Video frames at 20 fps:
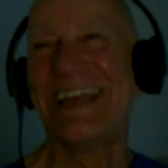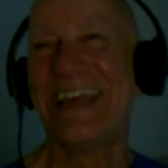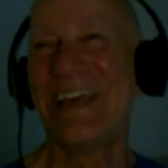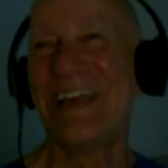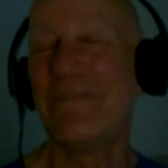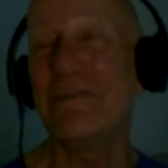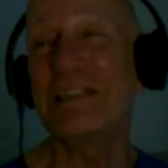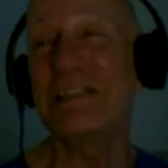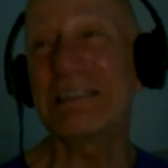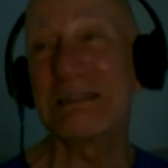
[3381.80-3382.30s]

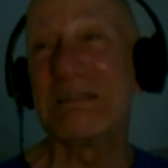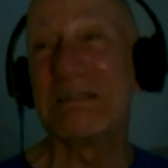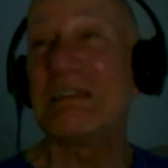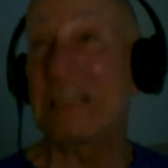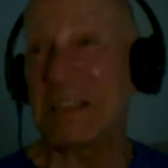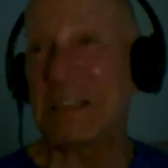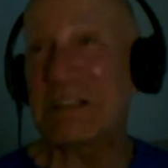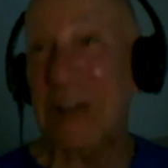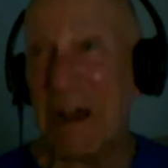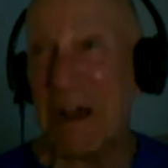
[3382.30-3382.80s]
Which
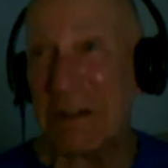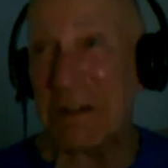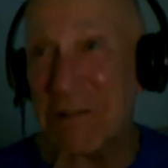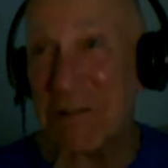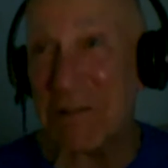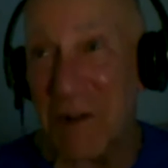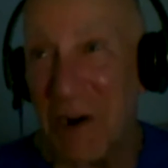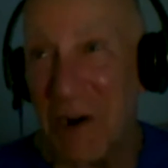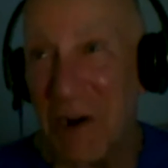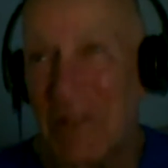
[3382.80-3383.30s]
is not
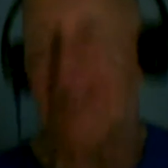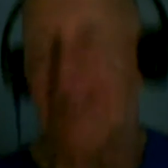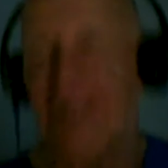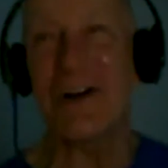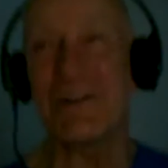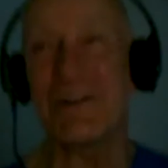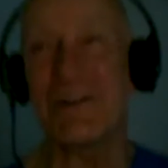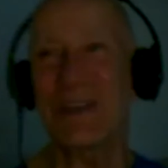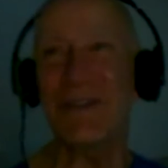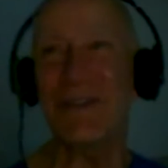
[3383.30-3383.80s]
true. I'll,
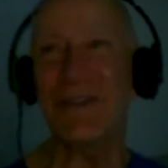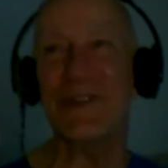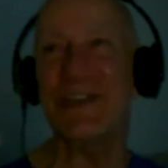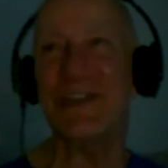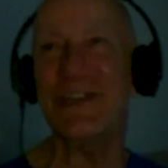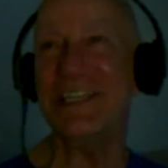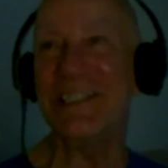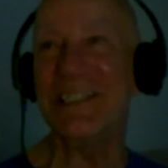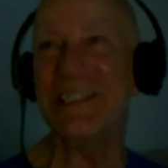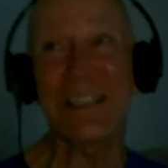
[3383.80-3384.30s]
I'll give you a
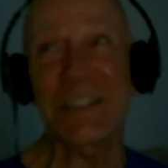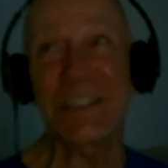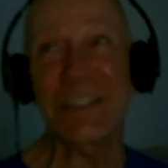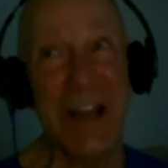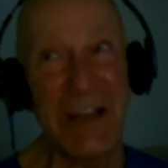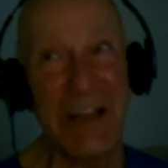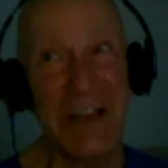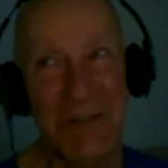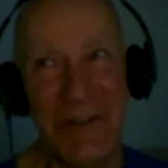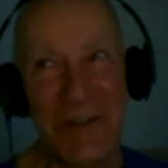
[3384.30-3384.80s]
hint. It's
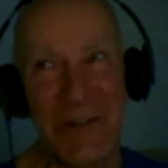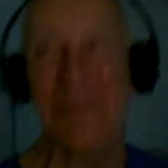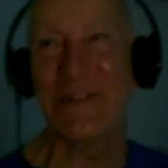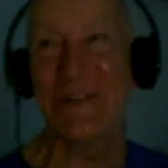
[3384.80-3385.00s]
not true.